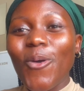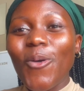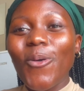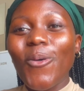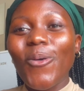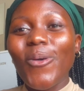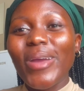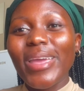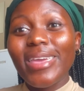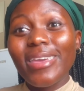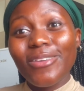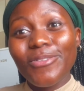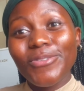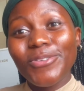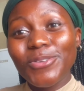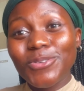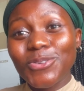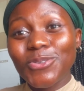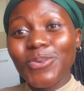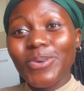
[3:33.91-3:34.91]
Or if
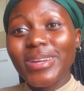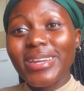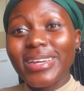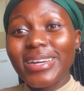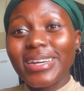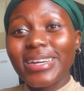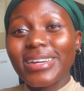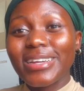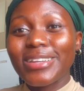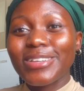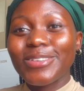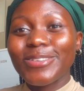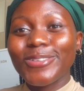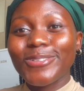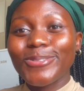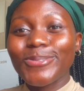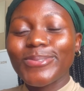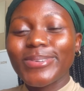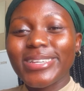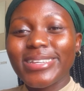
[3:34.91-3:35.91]
you don't wanna
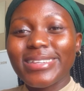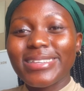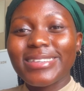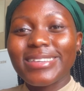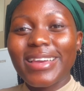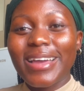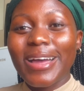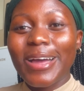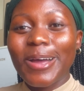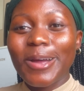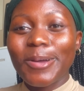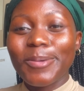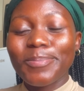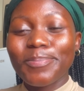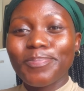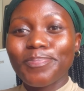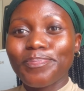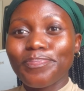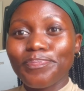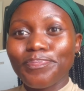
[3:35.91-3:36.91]
do it,
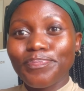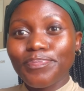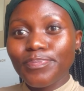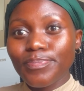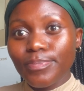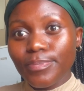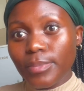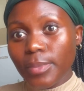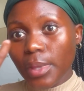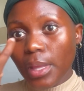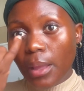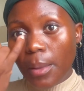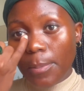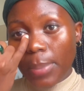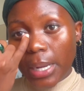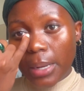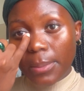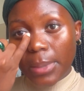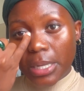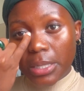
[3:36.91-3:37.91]

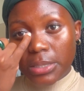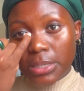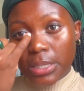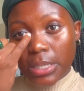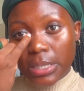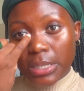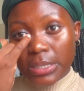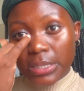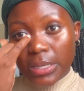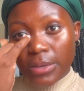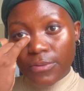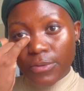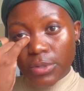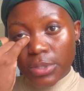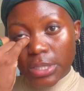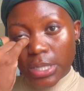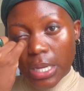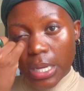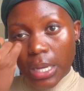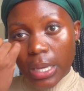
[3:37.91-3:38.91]
but I mean, it's gonna save you
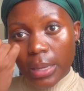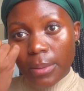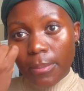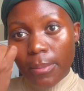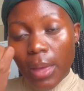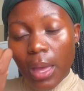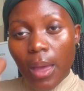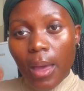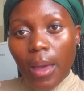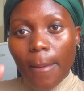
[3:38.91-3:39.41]
time.